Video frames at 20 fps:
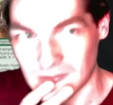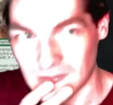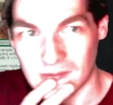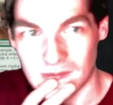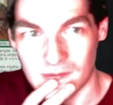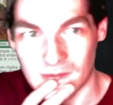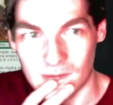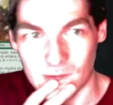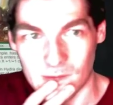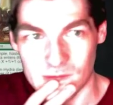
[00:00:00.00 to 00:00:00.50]

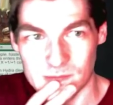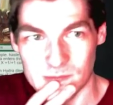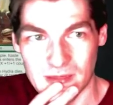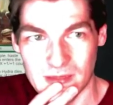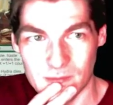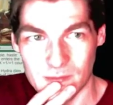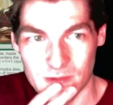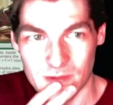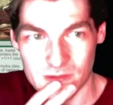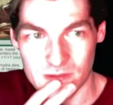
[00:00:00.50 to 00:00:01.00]
Goldspan
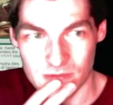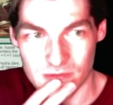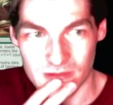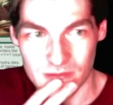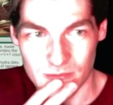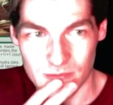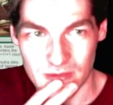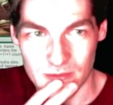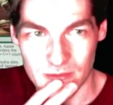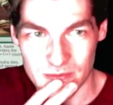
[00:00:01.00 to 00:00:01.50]
works really
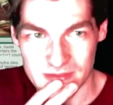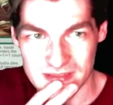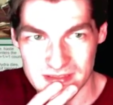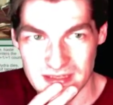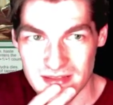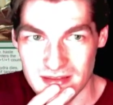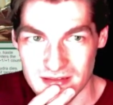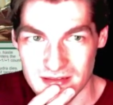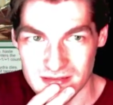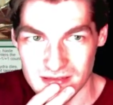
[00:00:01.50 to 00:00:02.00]
well with
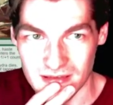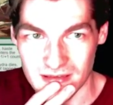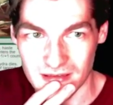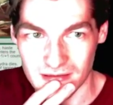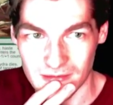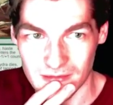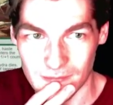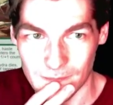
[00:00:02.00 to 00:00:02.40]
Seething Song.